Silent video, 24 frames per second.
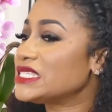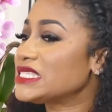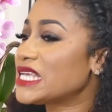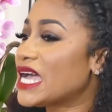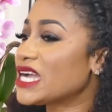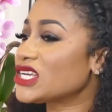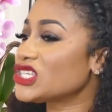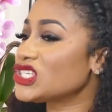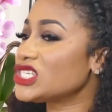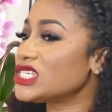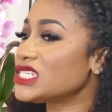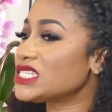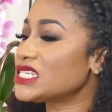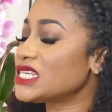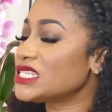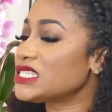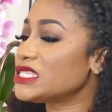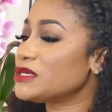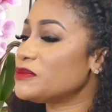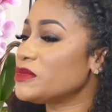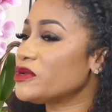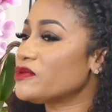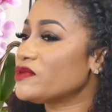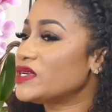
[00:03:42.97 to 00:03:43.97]
actually said to
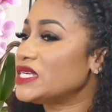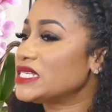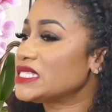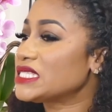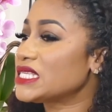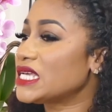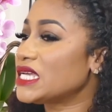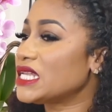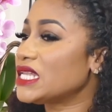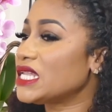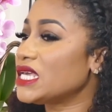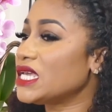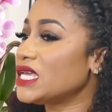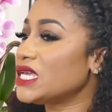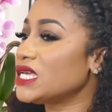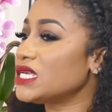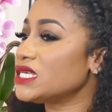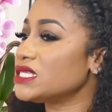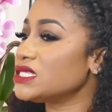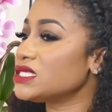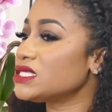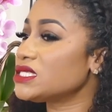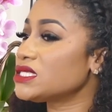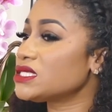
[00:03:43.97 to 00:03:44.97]
me recently
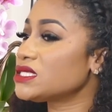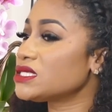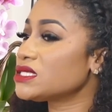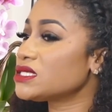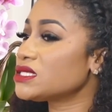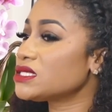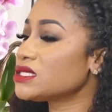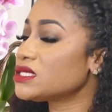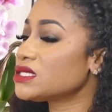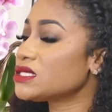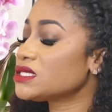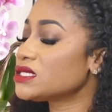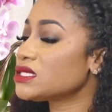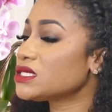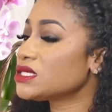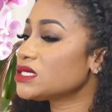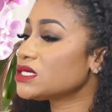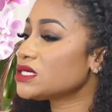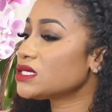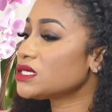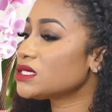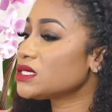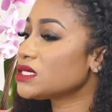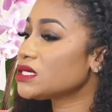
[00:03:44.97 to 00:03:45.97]
is
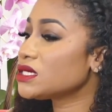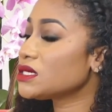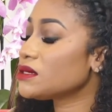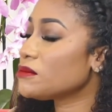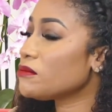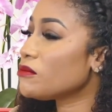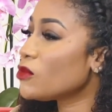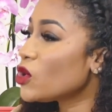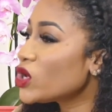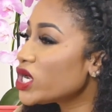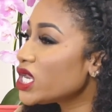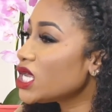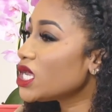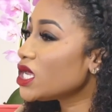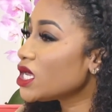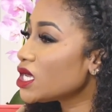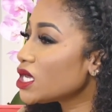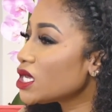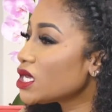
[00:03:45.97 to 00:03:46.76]
money.